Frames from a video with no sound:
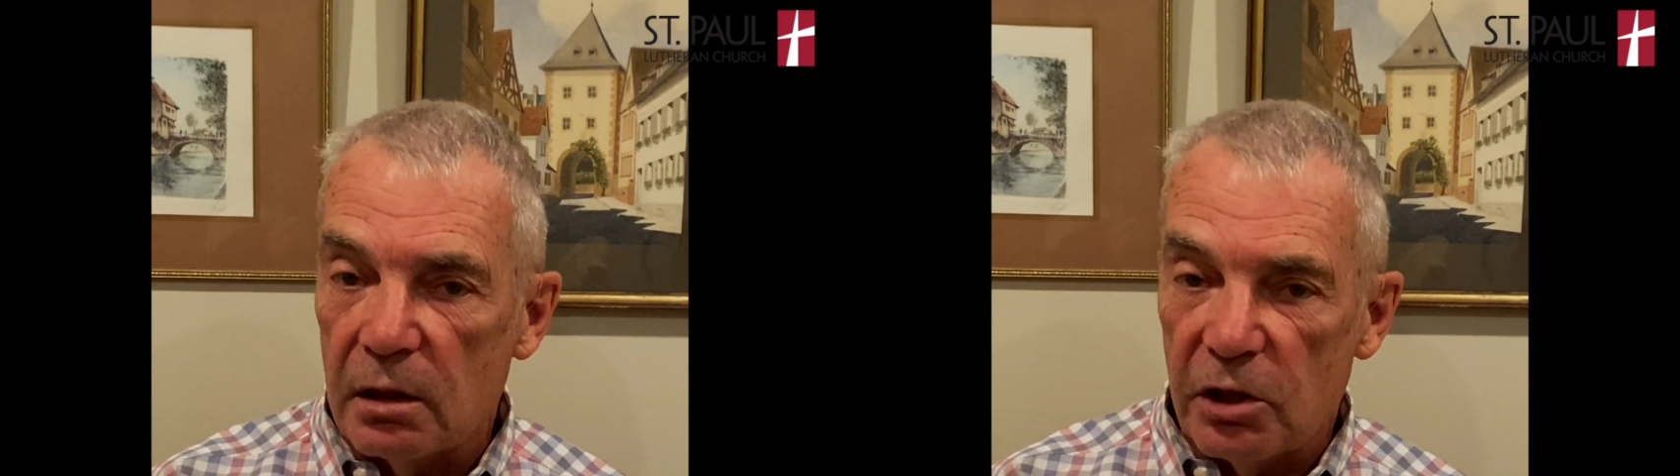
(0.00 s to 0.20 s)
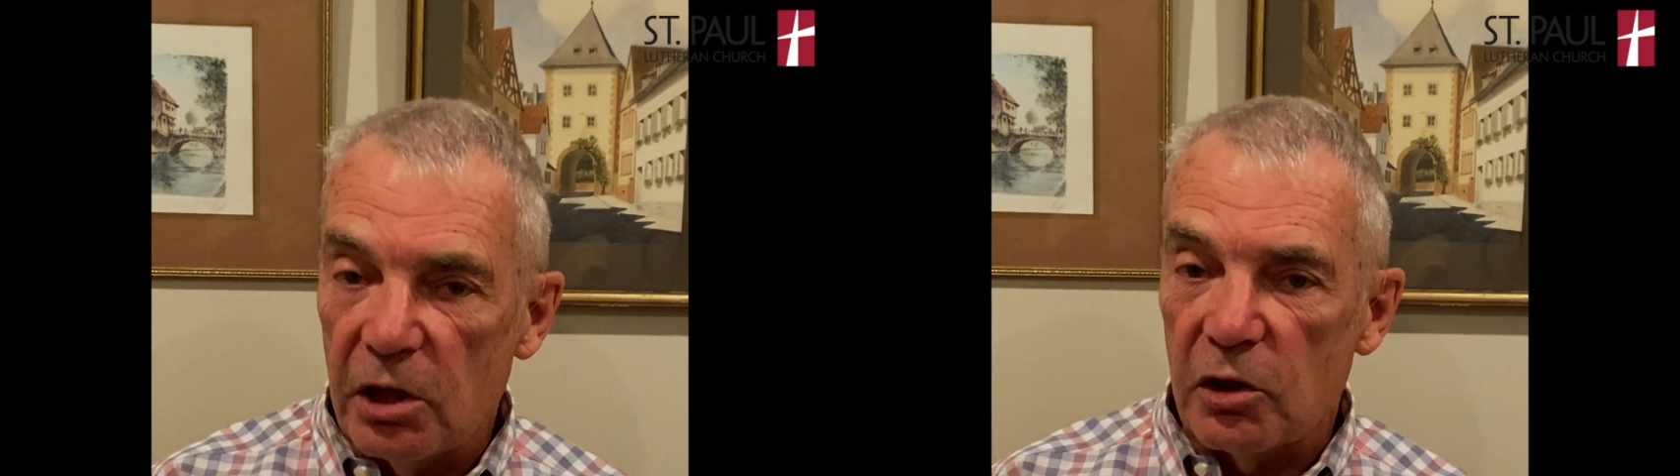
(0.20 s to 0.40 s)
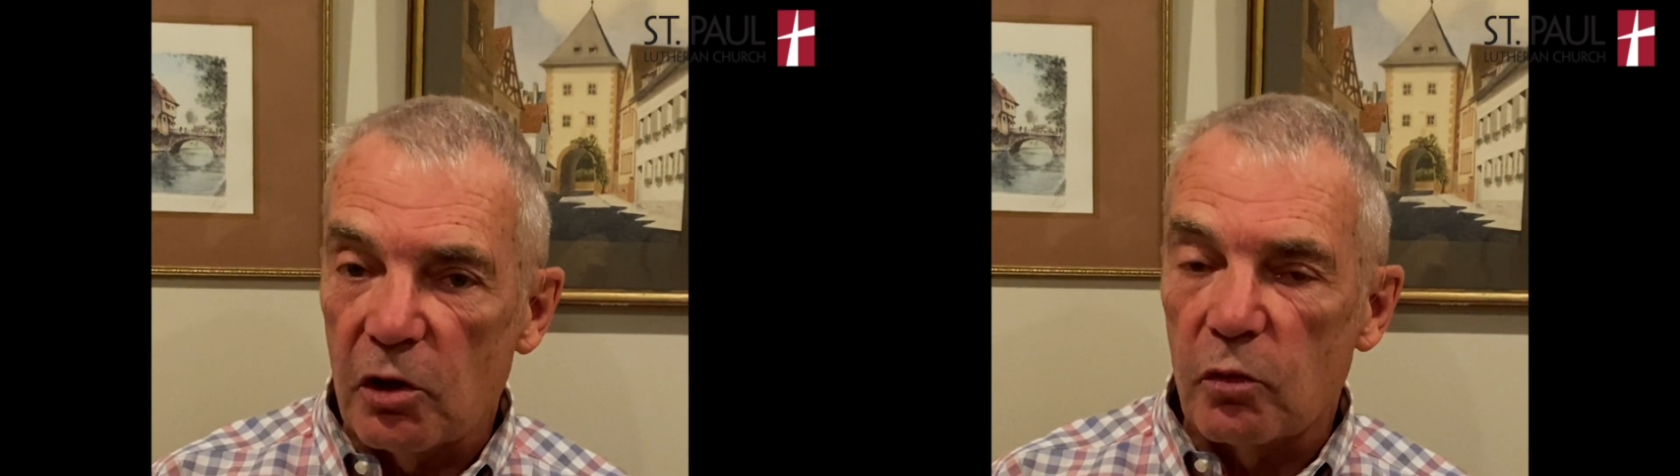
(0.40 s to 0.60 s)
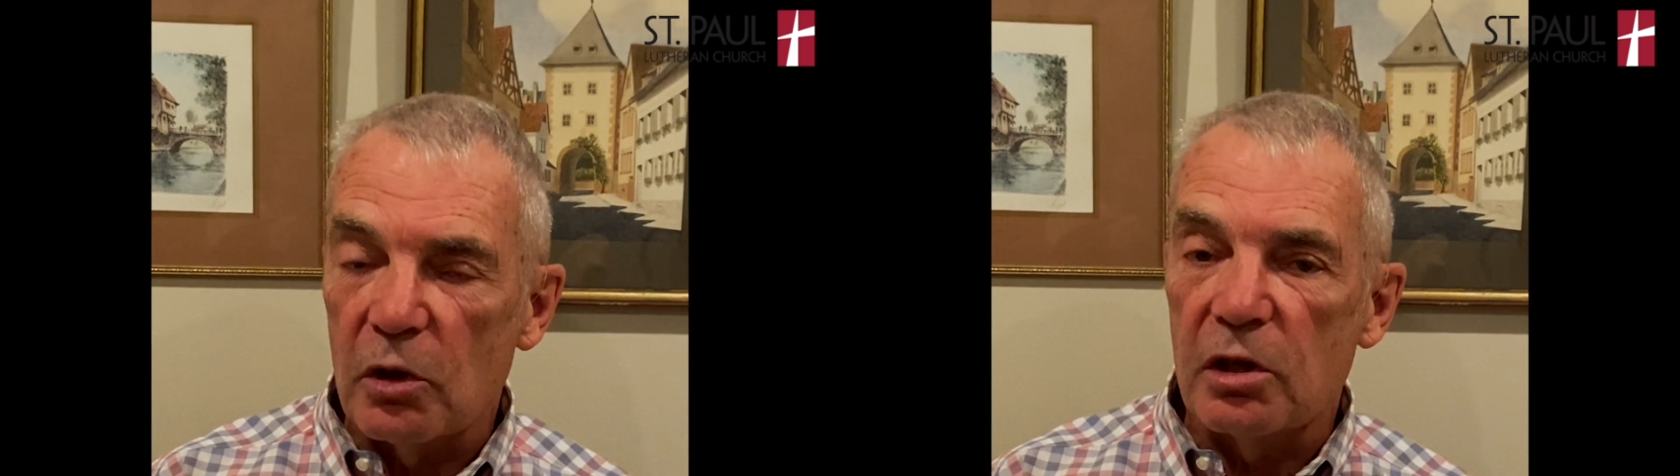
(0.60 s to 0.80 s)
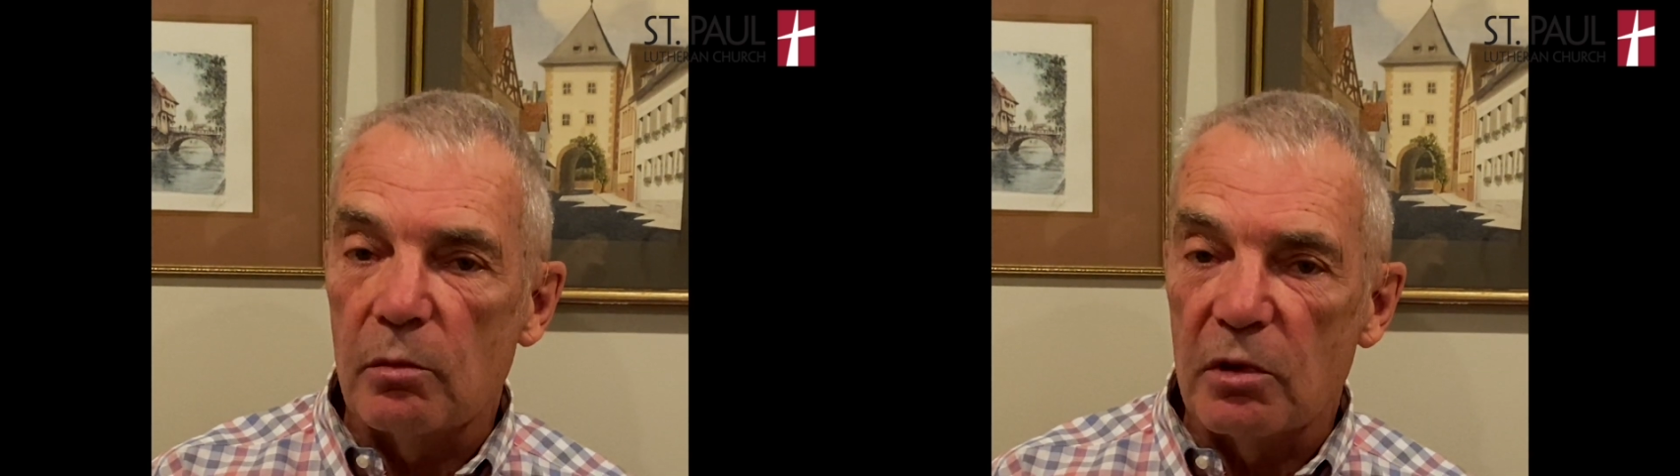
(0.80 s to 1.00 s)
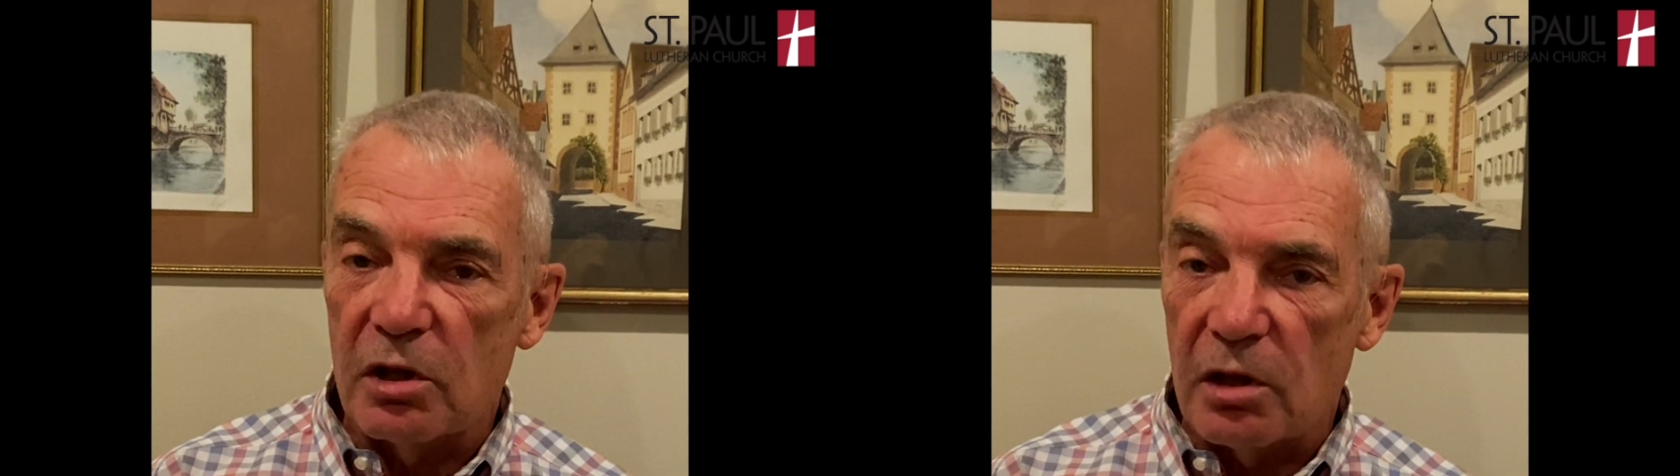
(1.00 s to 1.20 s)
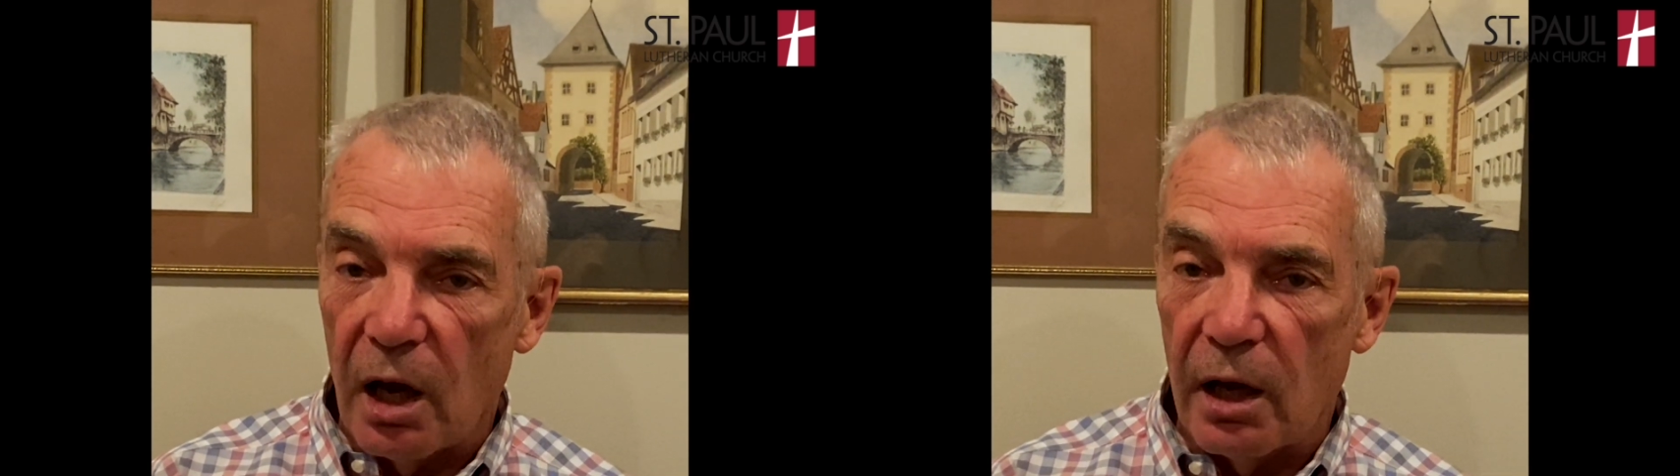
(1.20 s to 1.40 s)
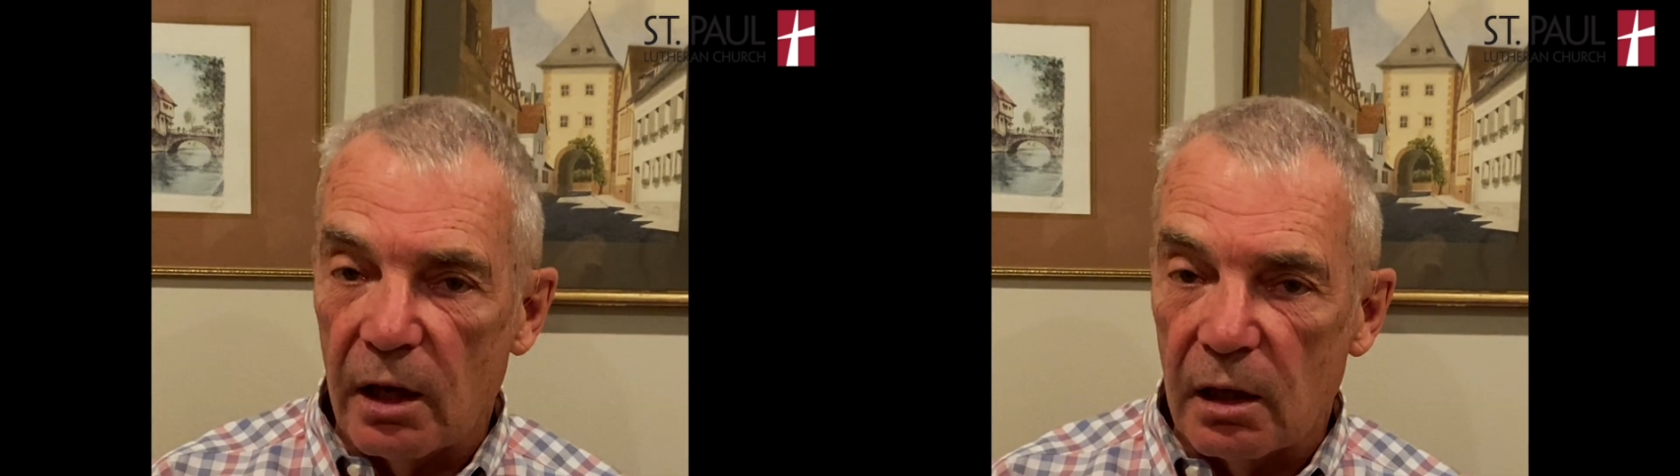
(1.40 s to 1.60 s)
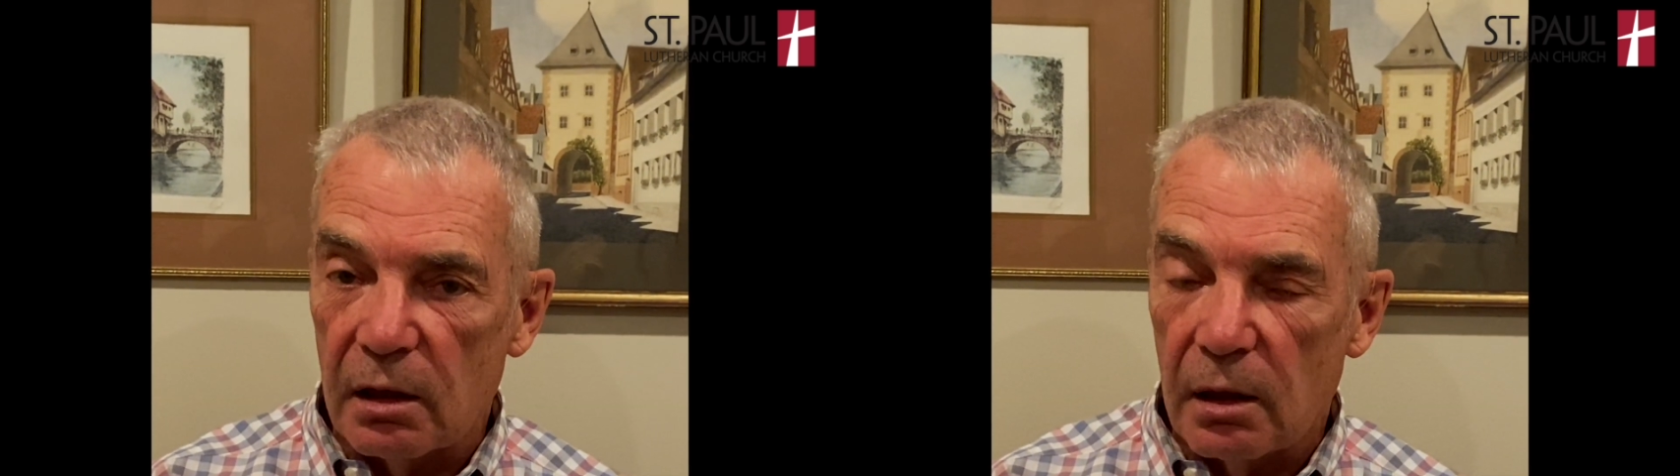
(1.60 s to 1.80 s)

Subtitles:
Jesus was the Messiah.